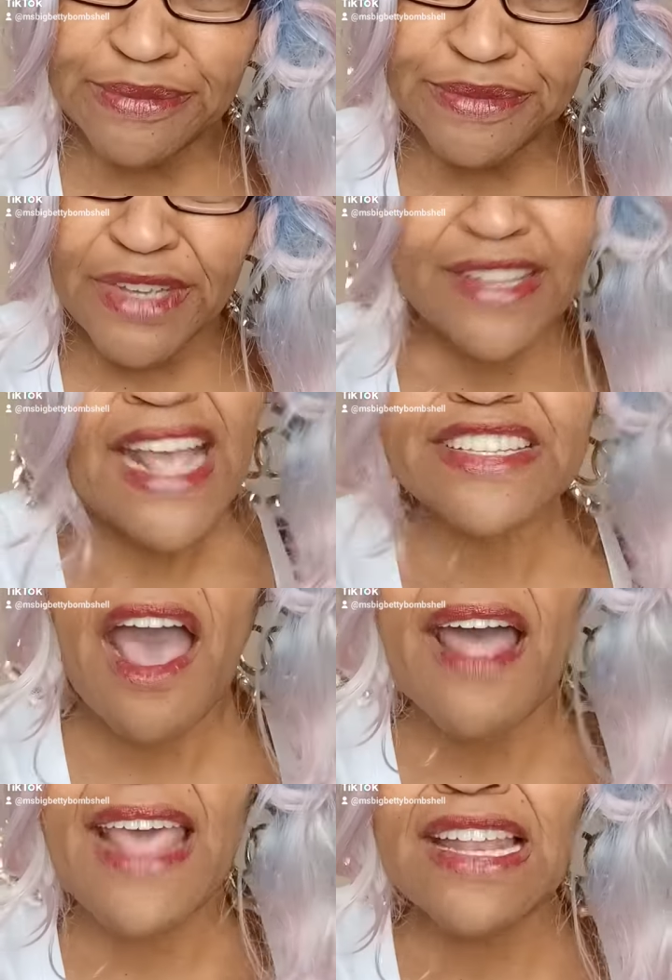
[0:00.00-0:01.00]
Because that's
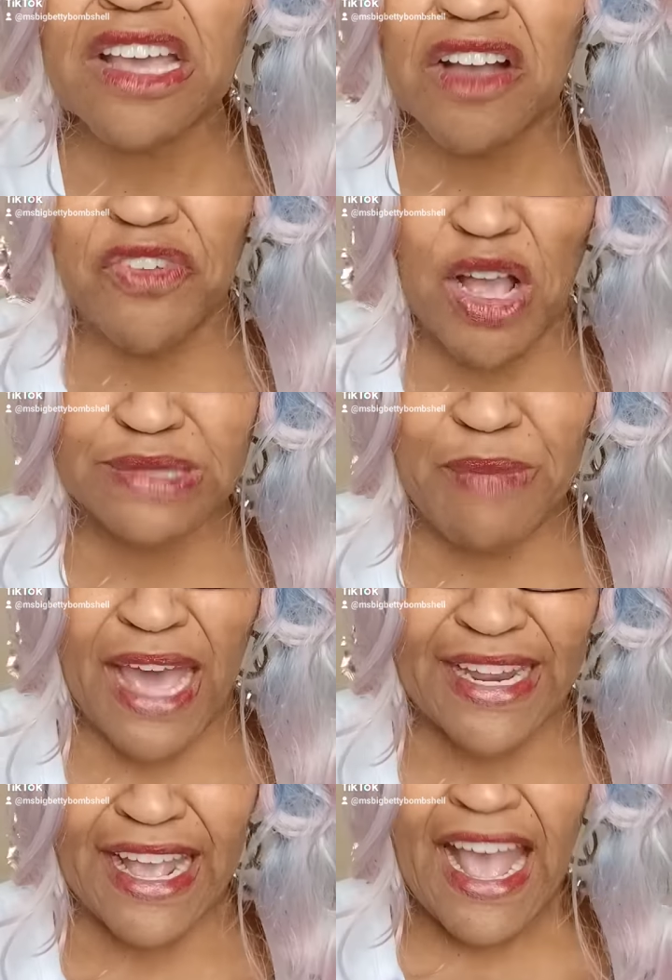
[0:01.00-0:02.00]
all they looking for is
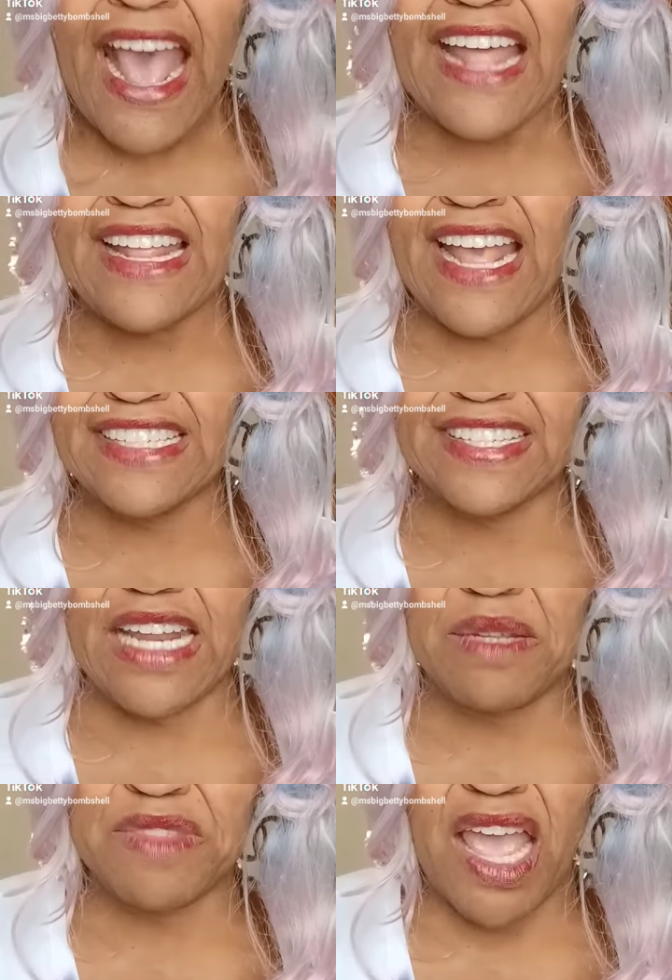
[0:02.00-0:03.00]
money. And then they sit
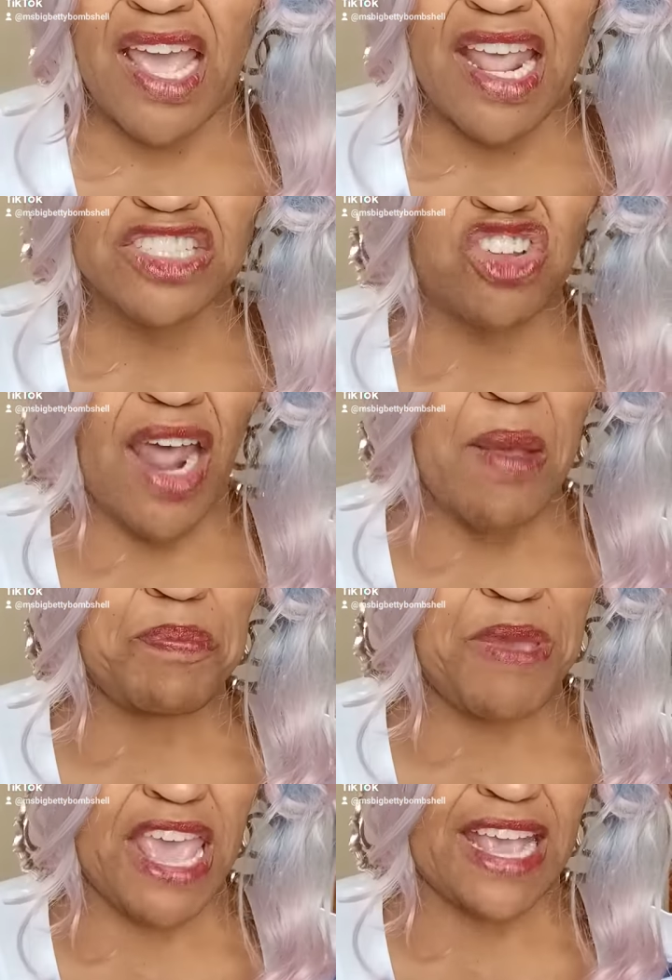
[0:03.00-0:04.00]
up there and they try to
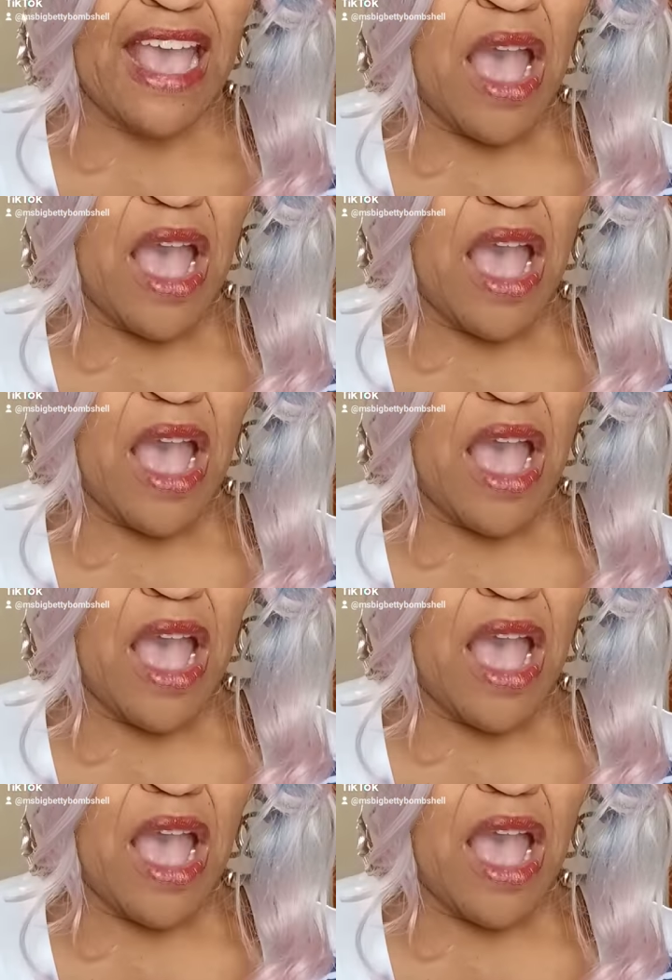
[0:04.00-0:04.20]
pick